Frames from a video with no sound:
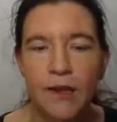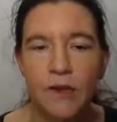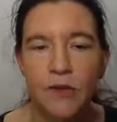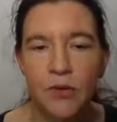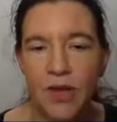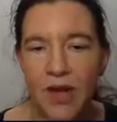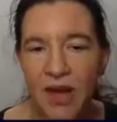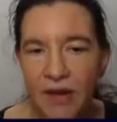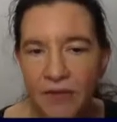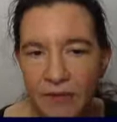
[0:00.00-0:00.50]

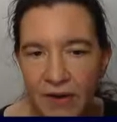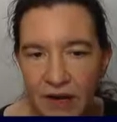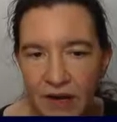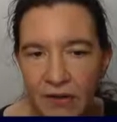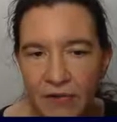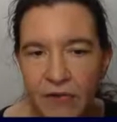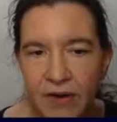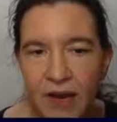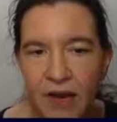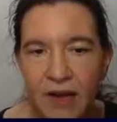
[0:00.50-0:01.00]
You can
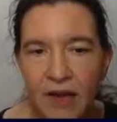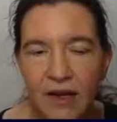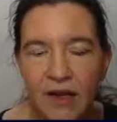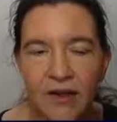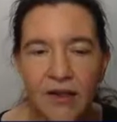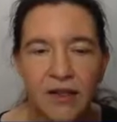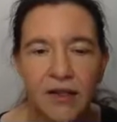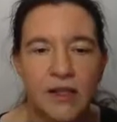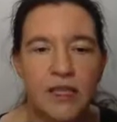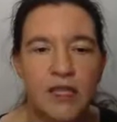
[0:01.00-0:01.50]
verify
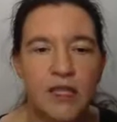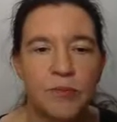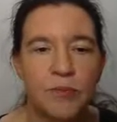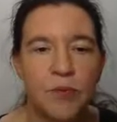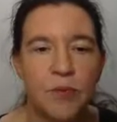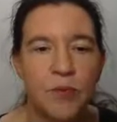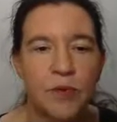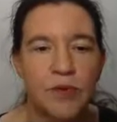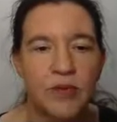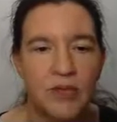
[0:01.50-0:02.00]
that these
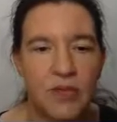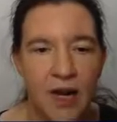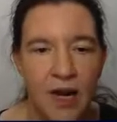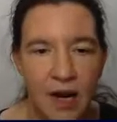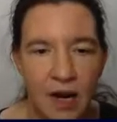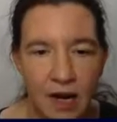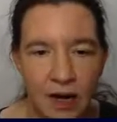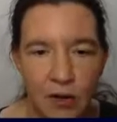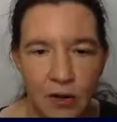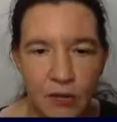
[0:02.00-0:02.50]
points
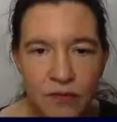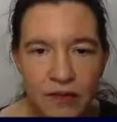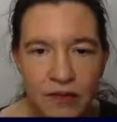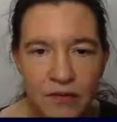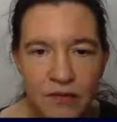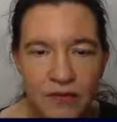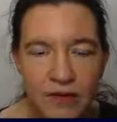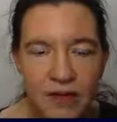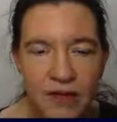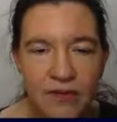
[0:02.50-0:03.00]
are over the
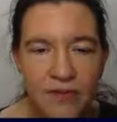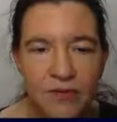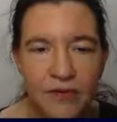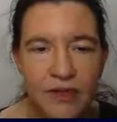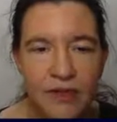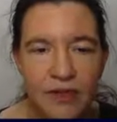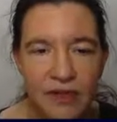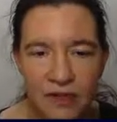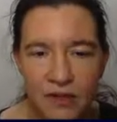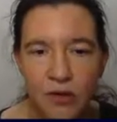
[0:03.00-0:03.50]
fine
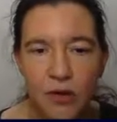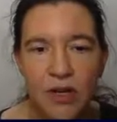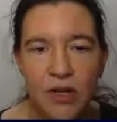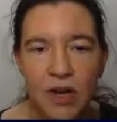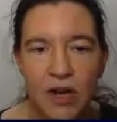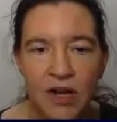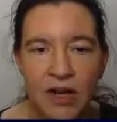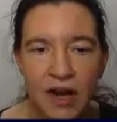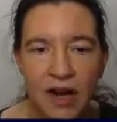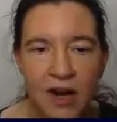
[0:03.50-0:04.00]
field, eh,
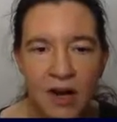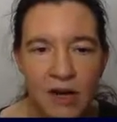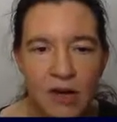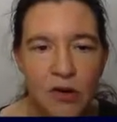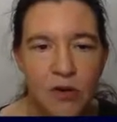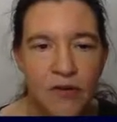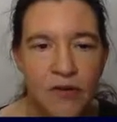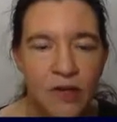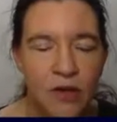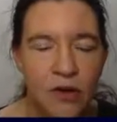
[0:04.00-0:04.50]
sorry, are
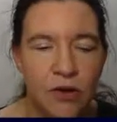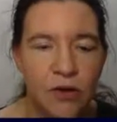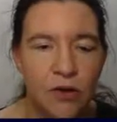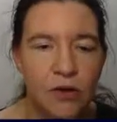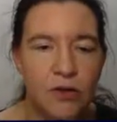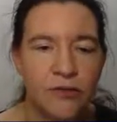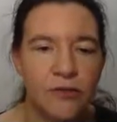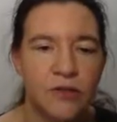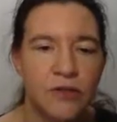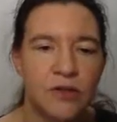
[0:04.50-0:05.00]
over the
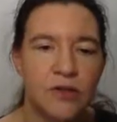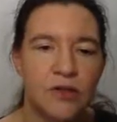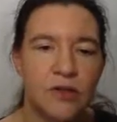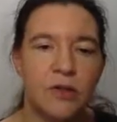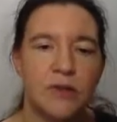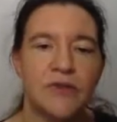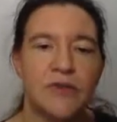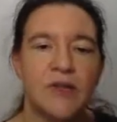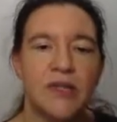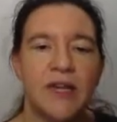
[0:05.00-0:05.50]
curve. So
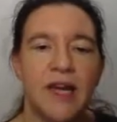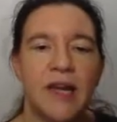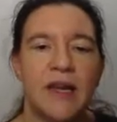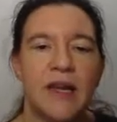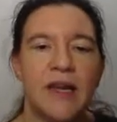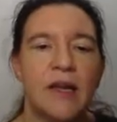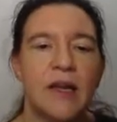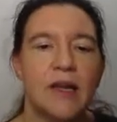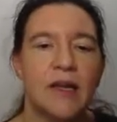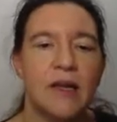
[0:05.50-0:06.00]
if you're
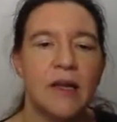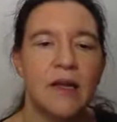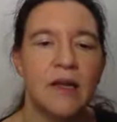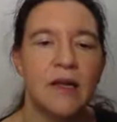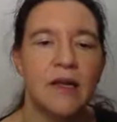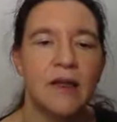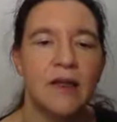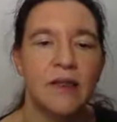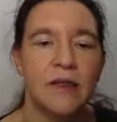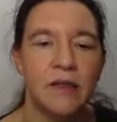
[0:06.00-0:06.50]
taking
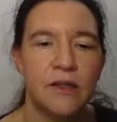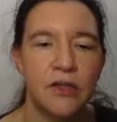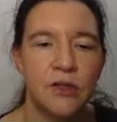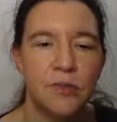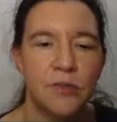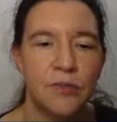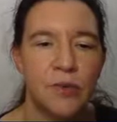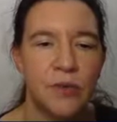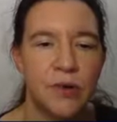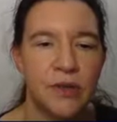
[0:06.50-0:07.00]
this
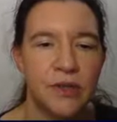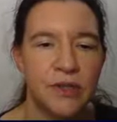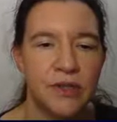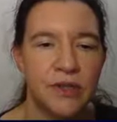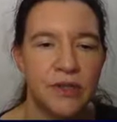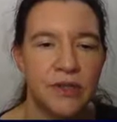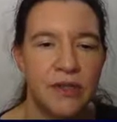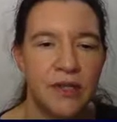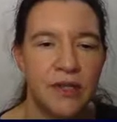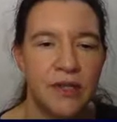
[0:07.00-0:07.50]
point
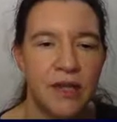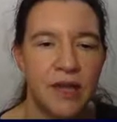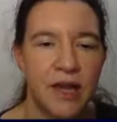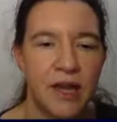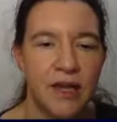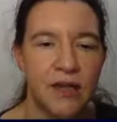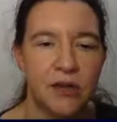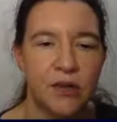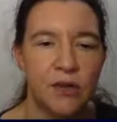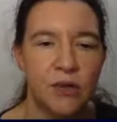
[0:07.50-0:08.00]

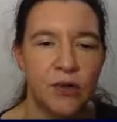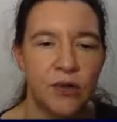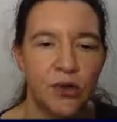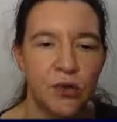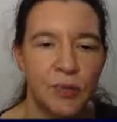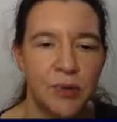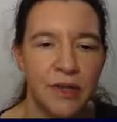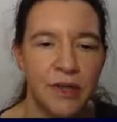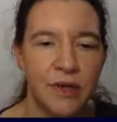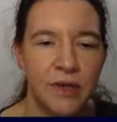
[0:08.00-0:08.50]
and you're
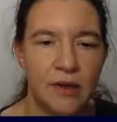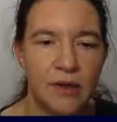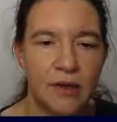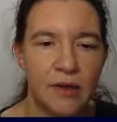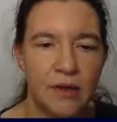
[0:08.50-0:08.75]
cubing